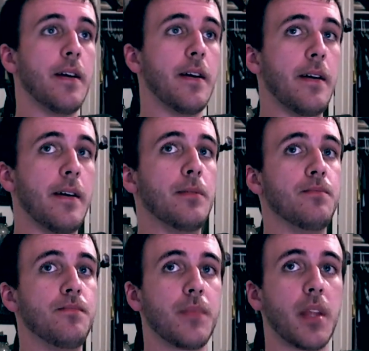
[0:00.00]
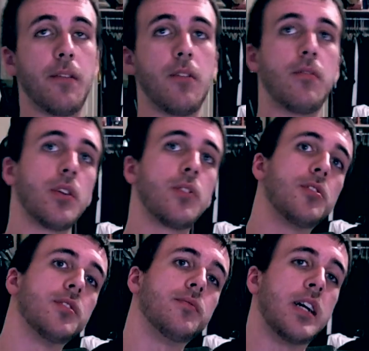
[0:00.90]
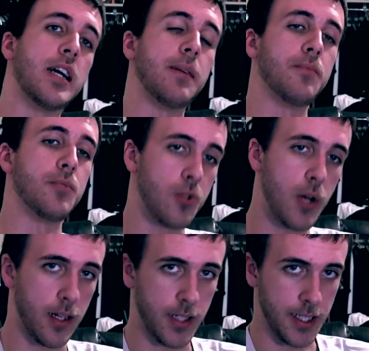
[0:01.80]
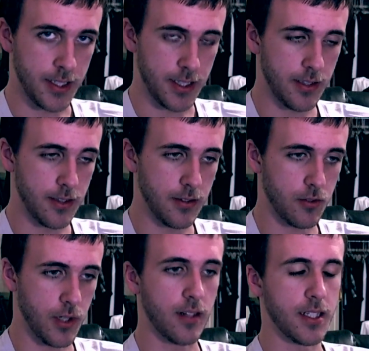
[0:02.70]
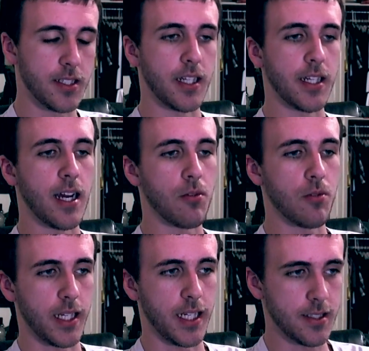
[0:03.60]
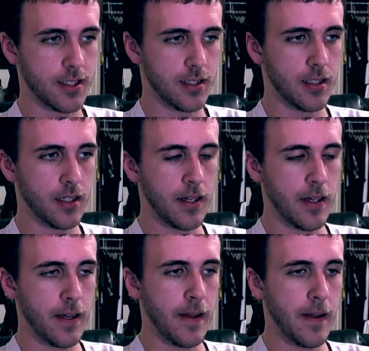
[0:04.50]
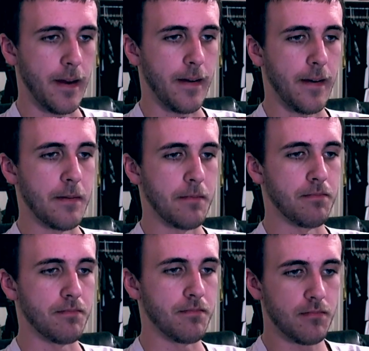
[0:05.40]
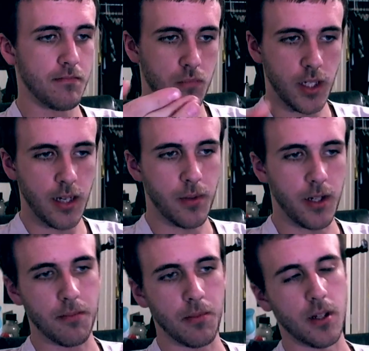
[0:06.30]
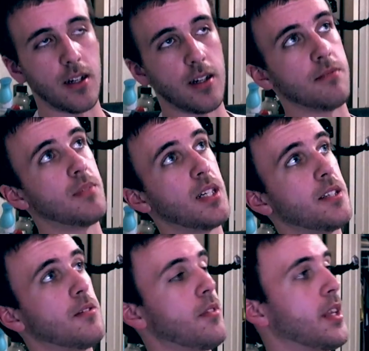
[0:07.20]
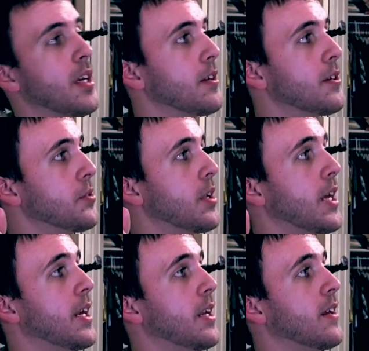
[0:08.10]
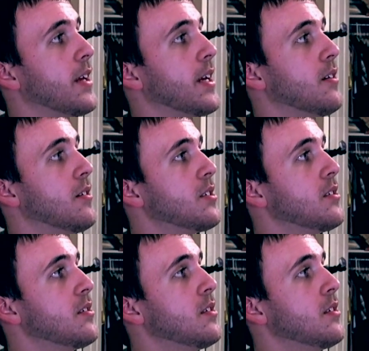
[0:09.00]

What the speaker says: And then over the course of time, track listing got released. Blah, blah, blah. Don't think there's really anything else.